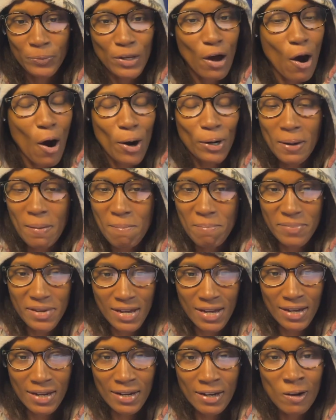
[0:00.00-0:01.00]

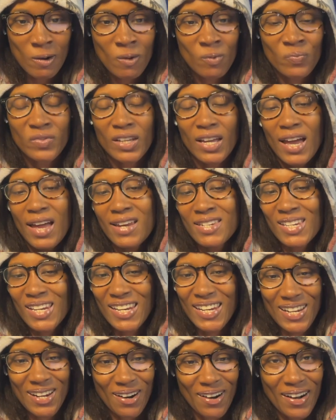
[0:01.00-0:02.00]
R&B, and to
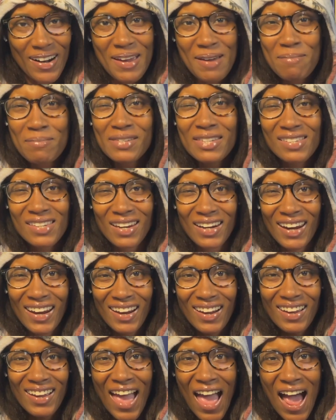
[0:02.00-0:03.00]
hear him
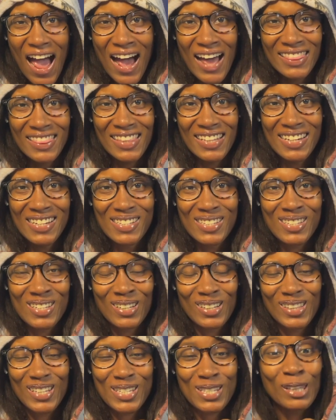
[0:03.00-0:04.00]
sitting at this
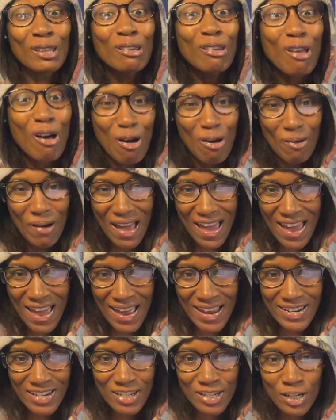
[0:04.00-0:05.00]
low
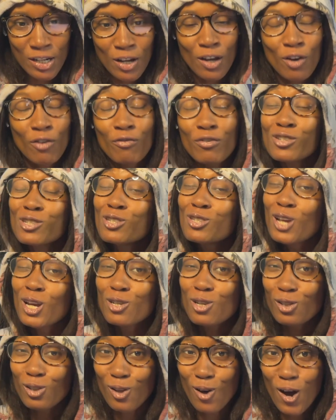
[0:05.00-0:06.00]
end for
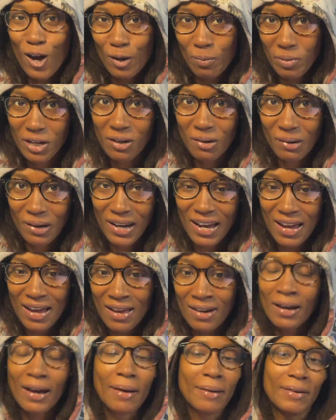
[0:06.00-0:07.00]
such a long
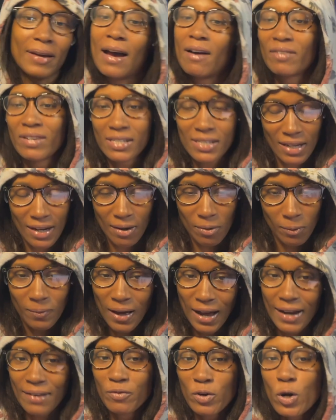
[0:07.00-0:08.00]
period, like obviously
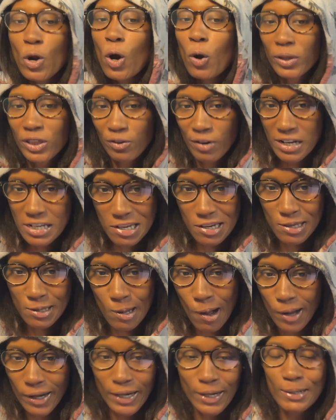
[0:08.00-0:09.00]
I know what the rest of the
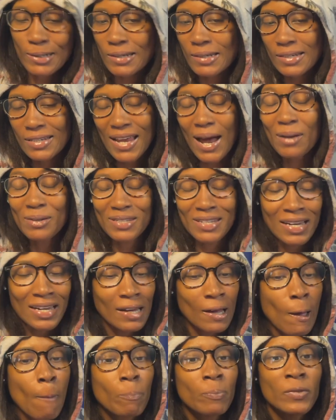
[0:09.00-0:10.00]
song here sounds
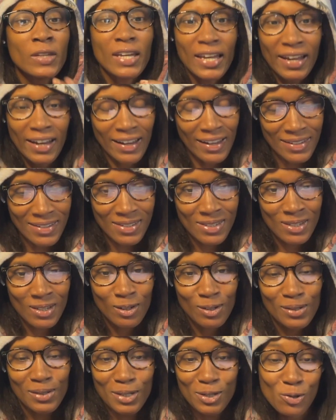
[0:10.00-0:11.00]
like, is
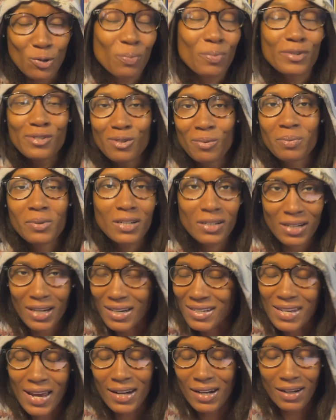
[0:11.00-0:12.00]
super, super
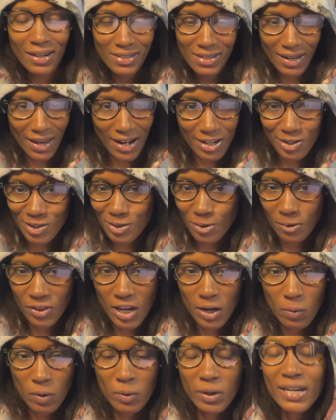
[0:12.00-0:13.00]
exciting. Because again, I just don't
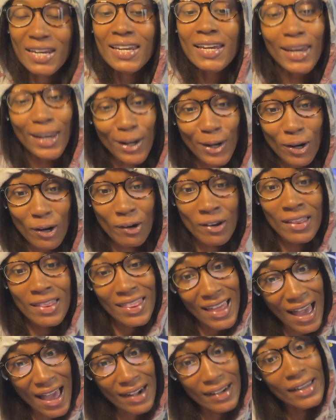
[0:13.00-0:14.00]
think we would hear
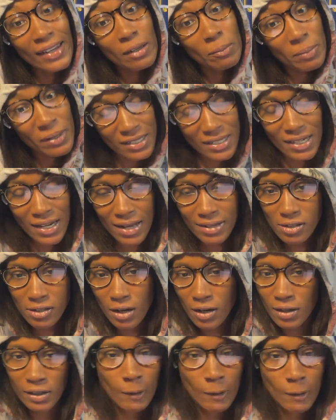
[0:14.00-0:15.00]
that in a BTS
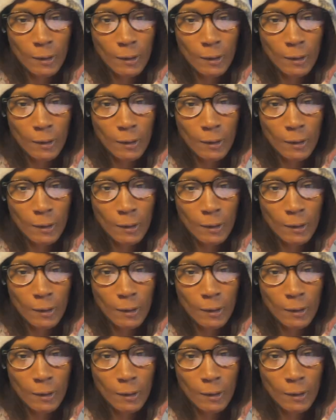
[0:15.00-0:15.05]
song.